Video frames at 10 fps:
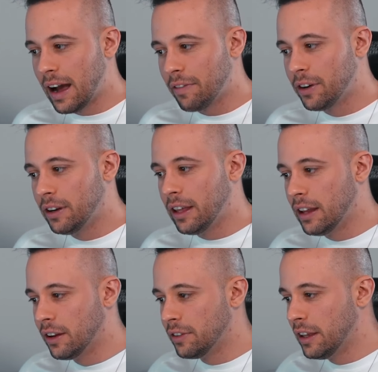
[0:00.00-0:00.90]
after the
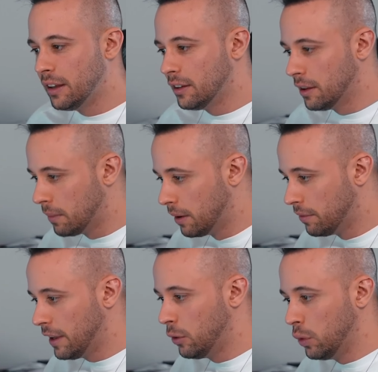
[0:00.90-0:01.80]
end of the
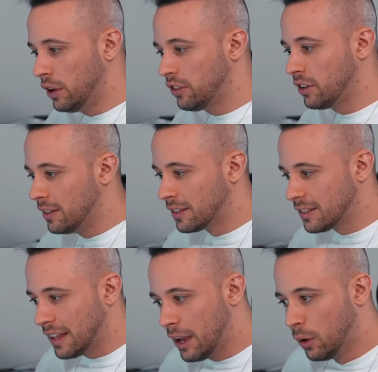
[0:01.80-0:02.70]
month in which the
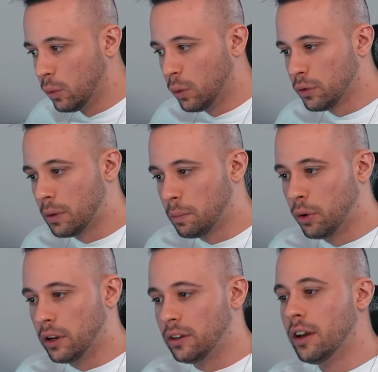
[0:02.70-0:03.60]
sale was
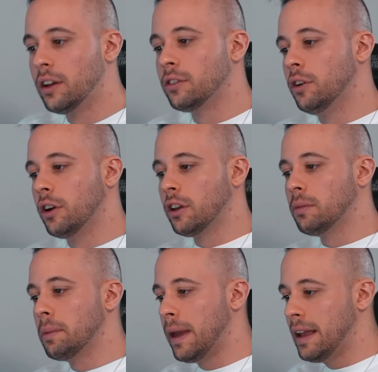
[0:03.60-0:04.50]
reported. So you're going to
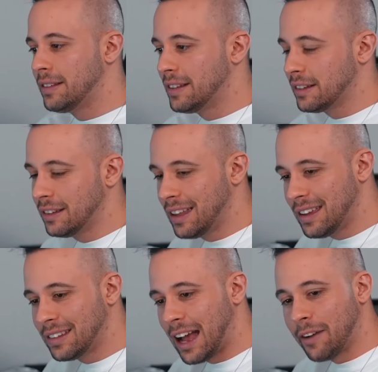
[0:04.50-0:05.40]
be paid 60
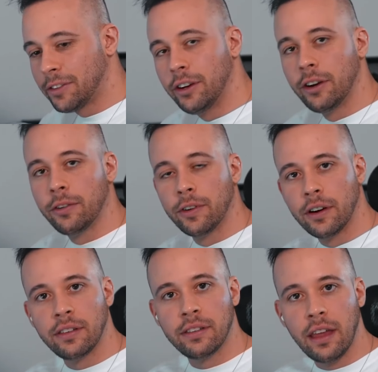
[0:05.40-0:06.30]
days after your
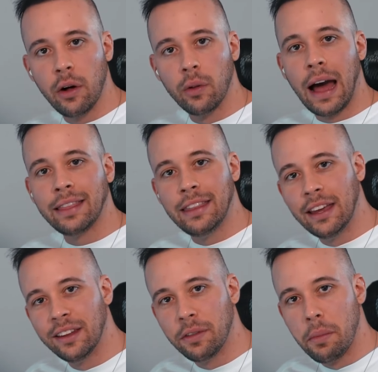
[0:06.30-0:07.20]
first sale at the
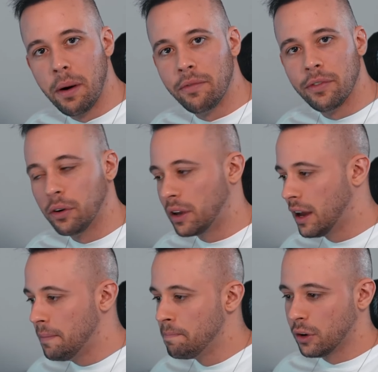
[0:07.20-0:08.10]
end of the month.
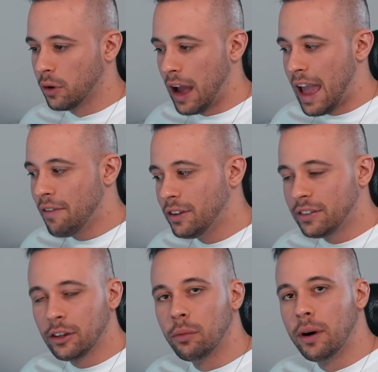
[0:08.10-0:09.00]
Okay, so every
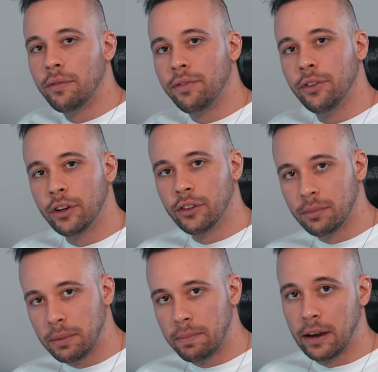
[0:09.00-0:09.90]
single month you're going
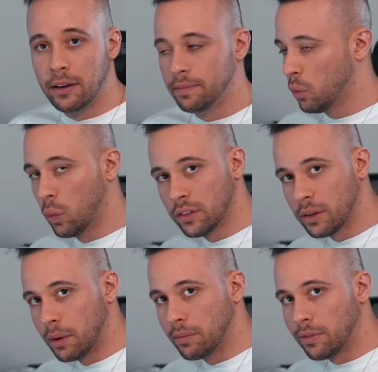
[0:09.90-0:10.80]
to be paid once
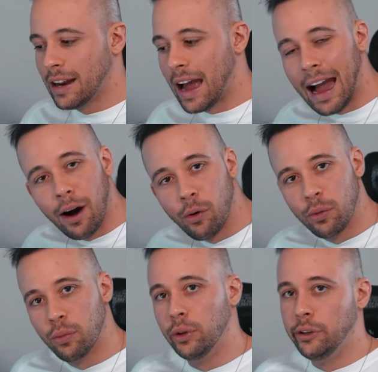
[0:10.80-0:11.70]
a month. And
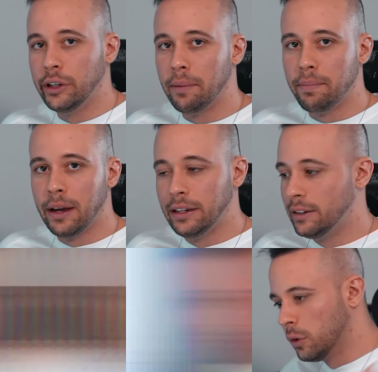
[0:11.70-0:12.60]
how will you get paid?
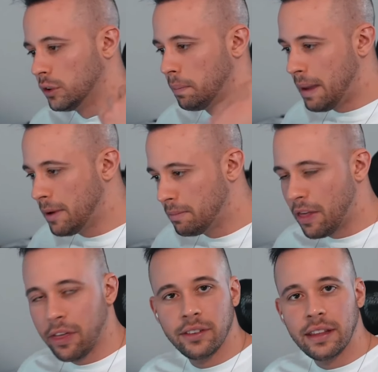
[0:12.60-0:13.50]
So the payment
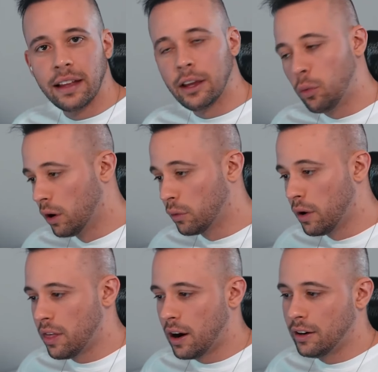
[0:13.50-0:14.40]
methods that they work
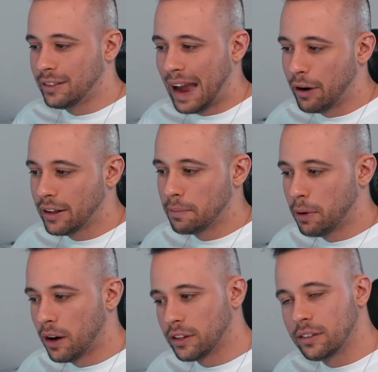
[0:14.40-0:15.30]
with are direct
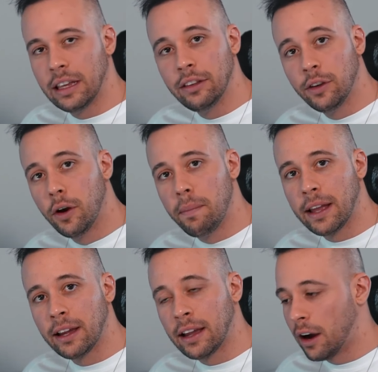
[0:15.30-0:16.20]
deposits into your
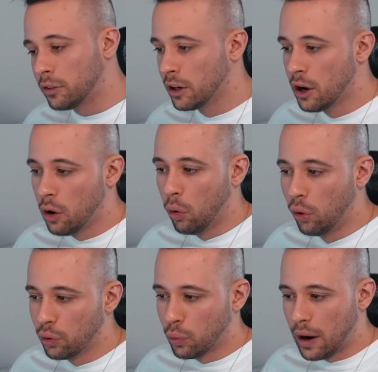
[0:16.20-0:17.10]
bank account
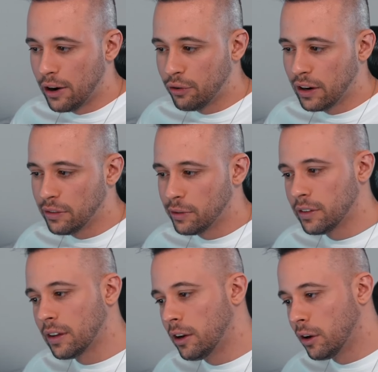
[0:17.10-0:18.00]
or wire
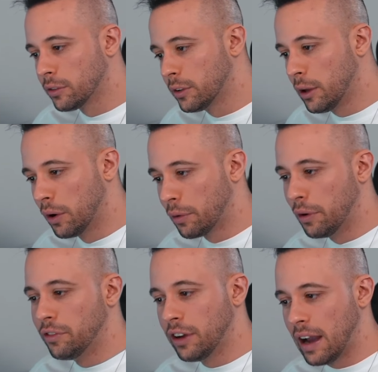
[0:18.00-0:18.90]
transfers, and also they work
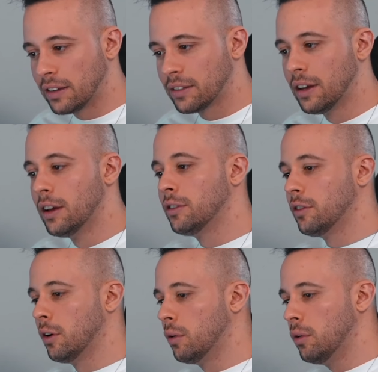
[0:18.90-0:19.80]
with checks.
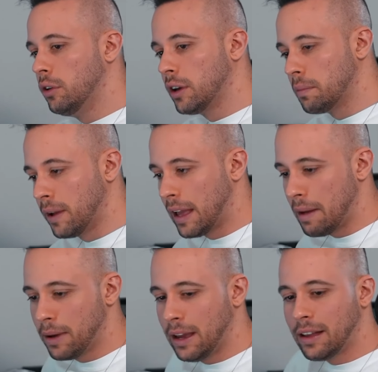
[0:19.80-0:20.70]
So you can
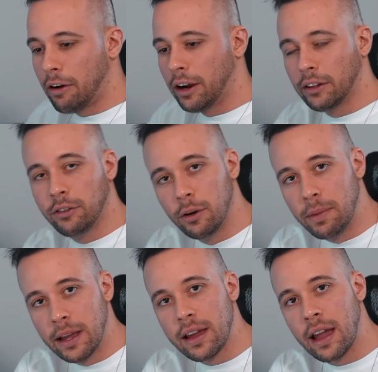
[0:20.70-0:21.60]
get paid directly to your
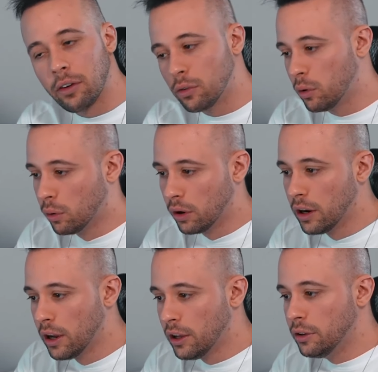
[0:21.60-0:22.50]
bank account, or
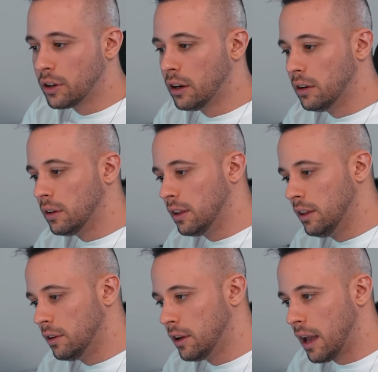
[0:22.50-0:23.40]
you
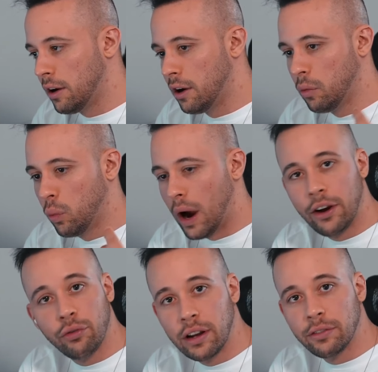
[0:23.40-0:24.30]
get a
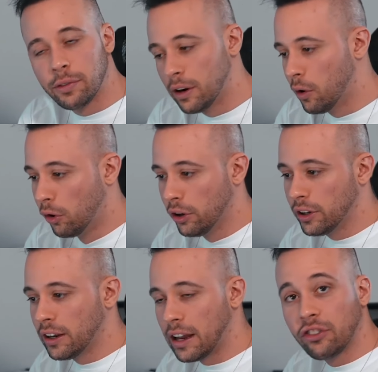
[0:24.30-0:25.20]
wire transfer, or you
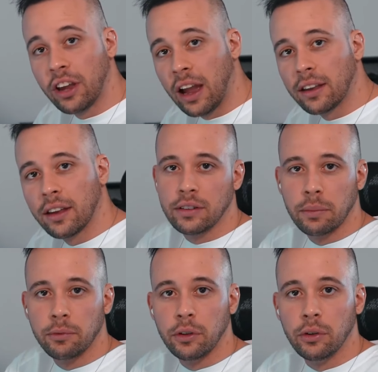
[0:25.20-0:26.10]
can get a check. It's up to